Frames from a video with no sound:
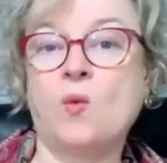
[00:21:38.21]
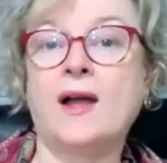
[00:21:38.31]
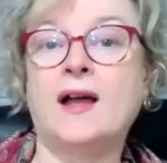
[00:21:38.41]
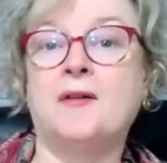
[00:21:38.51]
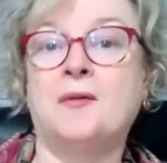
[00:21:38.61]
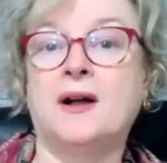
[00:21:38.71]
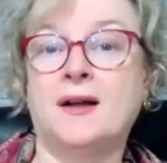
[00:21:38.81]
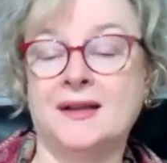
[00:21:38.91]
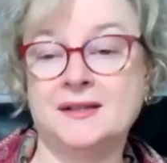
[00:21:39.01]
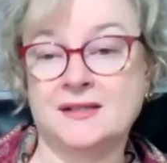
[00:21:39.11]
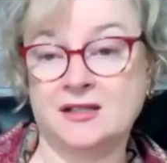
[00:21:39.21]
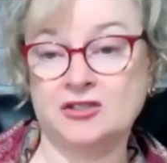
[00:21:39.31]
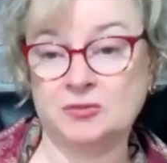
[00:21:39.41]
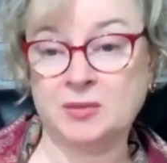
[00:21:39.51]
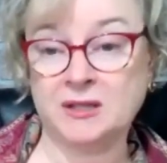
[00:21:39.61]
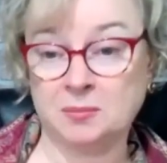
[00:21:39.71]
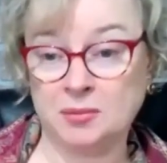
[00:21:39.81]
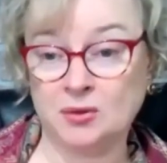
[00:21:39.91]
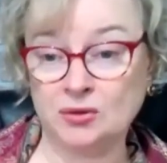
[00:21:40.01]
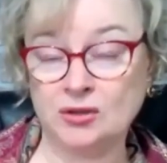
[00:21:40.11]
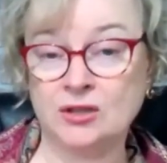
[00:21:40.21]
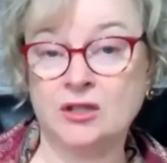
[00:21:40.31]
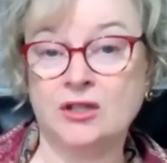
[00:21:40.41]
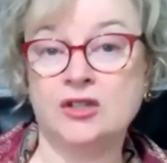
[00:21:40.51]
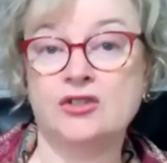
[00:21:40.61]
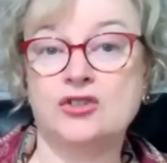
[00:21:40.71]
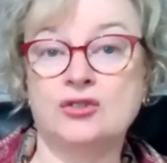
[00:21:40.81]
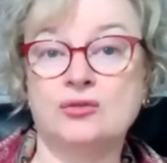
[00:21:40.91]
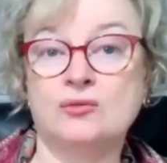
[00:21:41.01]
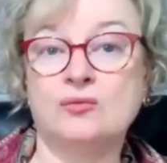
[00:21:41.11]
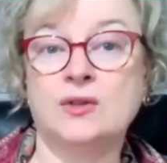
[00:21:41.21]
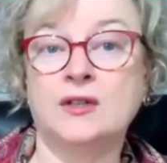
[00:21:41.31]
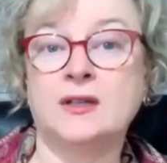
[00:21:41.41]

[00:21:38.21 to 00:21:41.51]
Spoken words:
how I teach people to